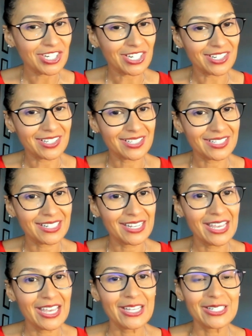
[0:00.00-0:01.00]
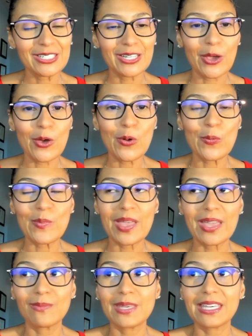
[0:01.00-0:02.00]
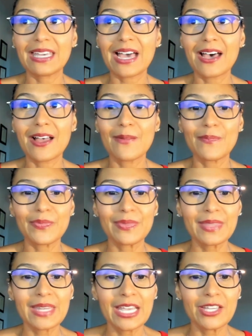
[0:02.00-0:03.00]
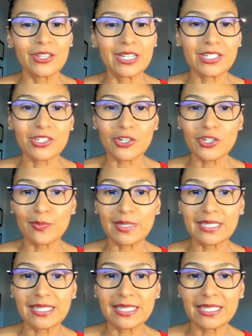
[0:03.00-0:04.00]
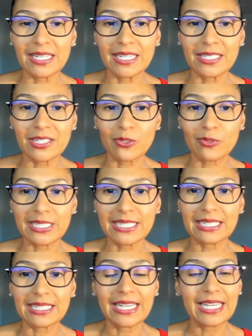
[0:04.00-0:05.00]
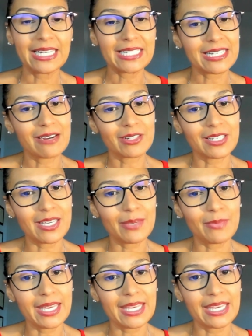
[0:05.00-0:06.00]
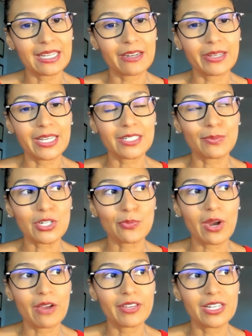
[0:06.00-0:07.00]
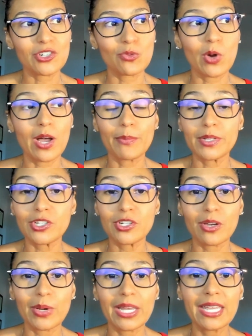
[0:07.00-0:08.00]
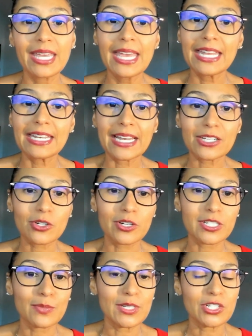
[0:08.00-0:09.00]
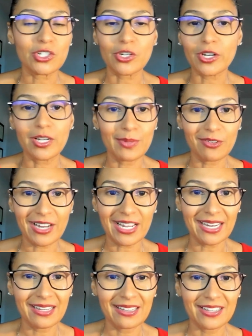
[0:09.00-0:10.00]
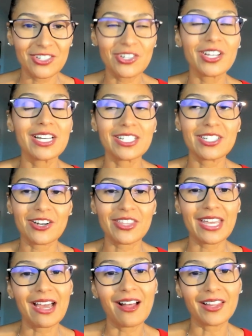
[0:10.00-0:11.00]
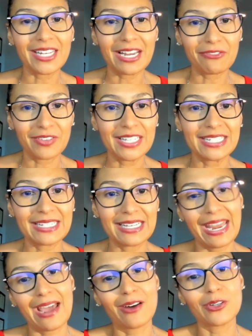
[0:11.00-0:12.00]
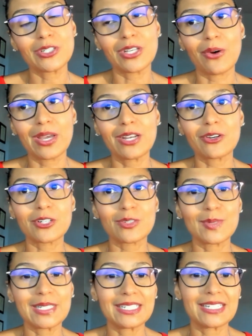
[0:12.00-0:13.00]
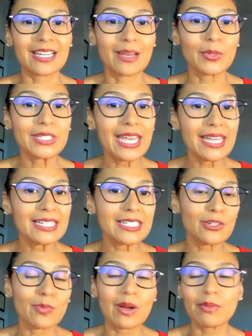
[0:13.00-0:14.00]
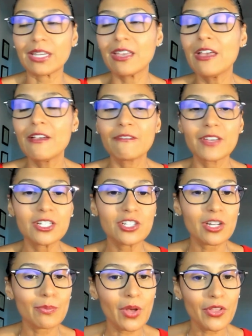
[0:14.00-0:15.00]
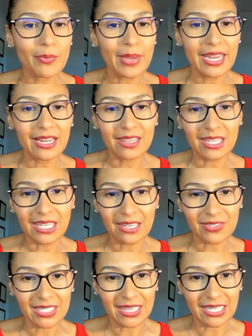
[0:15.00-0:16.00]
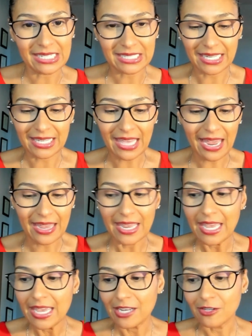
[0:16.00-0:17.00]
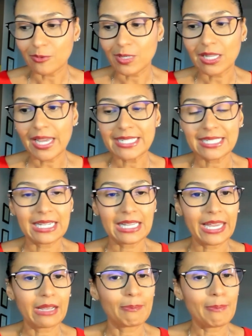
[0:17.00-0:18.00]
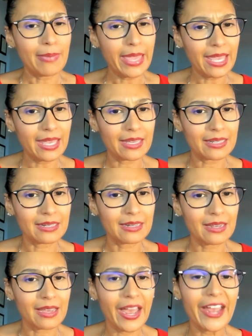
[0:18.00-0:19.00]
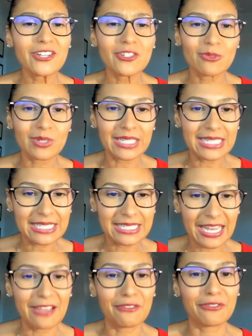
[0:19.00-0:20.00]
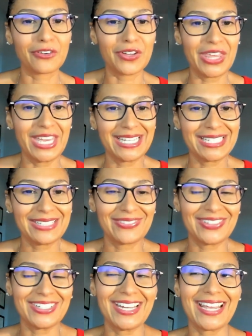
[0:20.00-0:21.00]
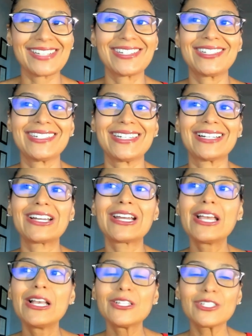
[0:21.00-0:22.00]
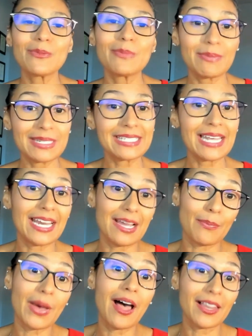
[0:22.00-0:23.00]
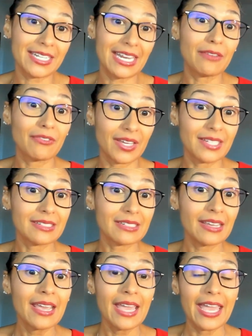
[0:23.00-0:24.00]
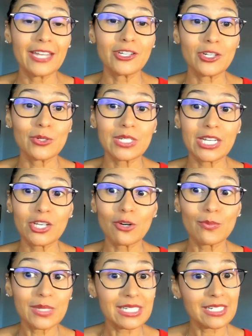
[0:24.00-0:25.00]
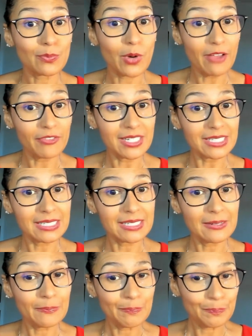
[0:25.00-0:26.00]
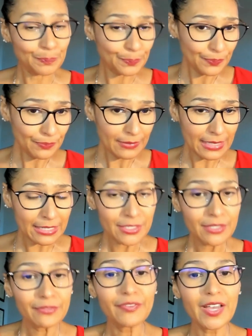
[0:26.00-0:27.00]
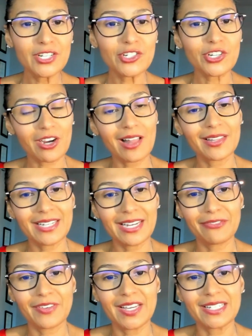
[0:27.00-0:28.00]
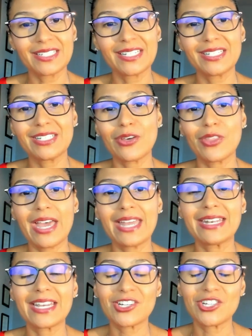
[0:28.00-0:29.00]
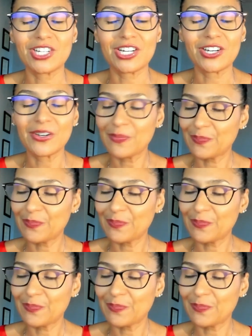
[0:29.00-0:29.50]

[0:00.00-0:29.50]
year? So maybe you didn't start your business until recently and it's not really making as much profit as you want, but you know what? Next Christmas, you're going to be ready because you're going to start that holiday fund now. So I know Christmas is in a couple days. You probably finish up all the buying of the gifts and things like that. You're realizing like, man, I should really save for this for next year. So maybe setting up a holiday fund and using your business profits to fund your holiday fund so that next year,